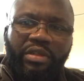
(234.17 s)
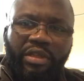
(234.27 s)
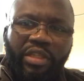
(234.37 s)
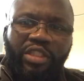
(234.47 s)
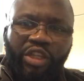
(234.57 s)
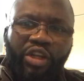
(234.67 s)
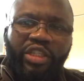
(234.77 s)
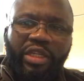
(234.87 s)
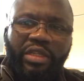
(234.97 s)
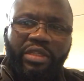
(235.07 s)
the
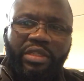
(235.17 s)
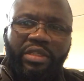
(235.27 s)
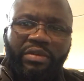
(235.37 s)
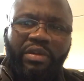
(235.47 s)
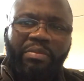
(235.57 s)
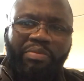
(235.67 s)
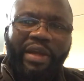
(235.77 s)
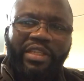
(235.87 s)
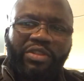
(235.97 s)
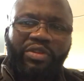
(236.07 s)
surging or the
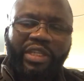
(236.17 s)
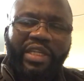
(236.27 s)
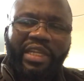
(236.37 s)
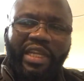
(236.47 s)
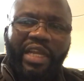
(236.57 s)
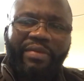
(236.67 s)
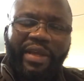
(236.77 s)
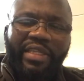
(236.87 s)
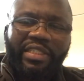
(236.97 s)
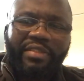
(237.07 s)
price surging in that area
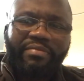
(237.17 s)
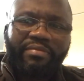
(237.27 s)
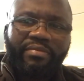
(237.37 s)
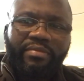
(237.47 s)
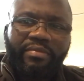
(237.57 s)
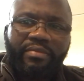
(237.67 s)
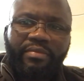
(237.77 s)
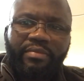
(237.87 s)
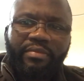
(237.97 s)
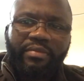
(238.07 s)
is?
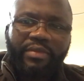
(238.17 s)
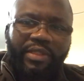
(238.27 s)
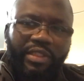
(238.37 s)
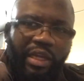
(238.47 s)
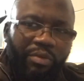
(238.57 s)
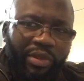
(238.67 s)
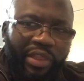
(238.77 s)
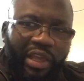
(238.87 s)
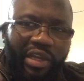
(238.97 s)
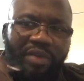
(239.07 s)
Can we think?